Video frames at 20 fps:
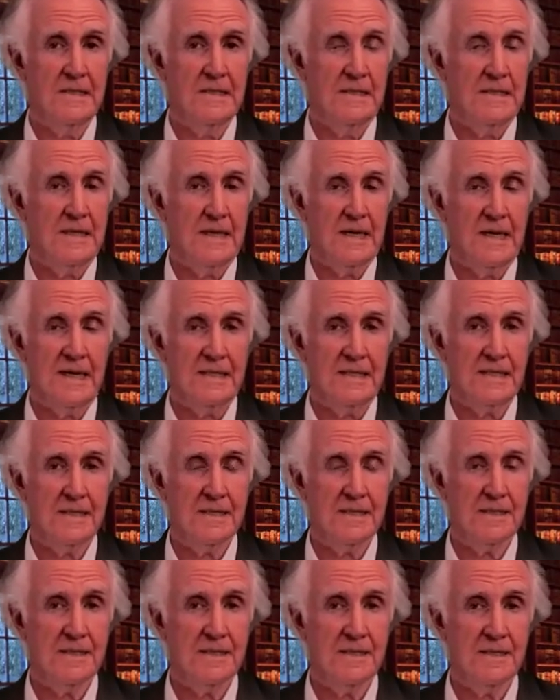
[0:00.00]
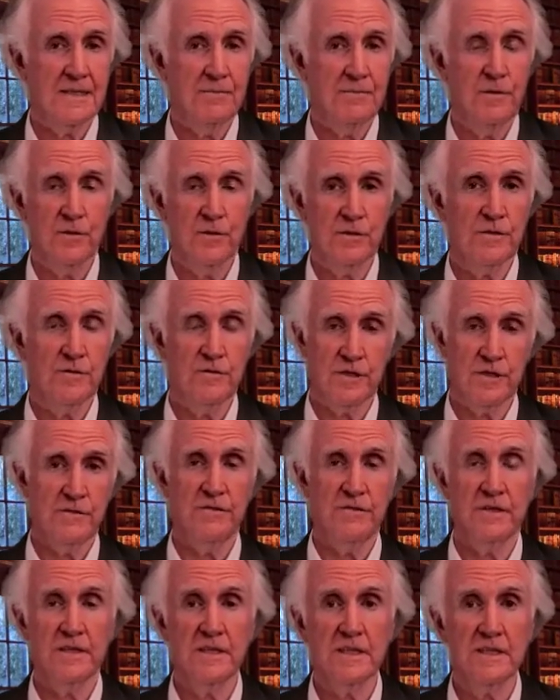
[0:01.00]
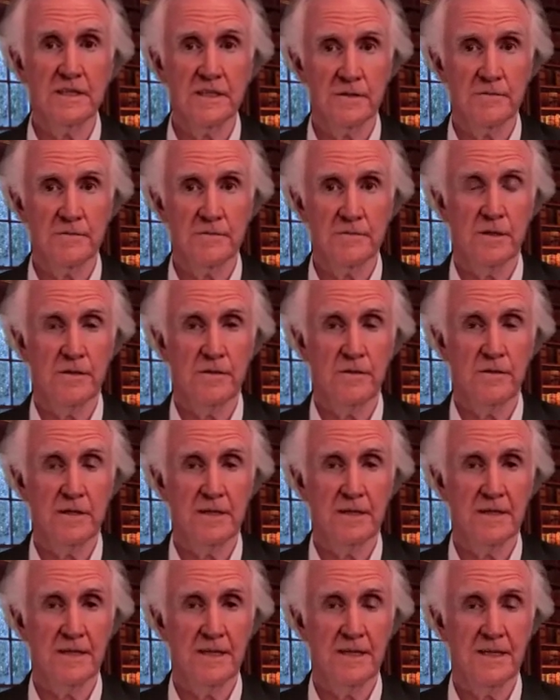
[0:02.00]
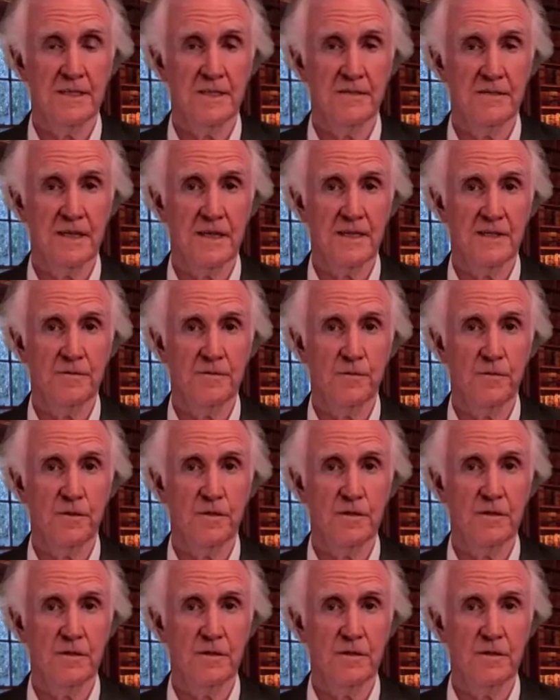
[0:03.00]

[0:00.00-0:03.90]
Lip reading: at Mulungushi village, where all the heads of states were,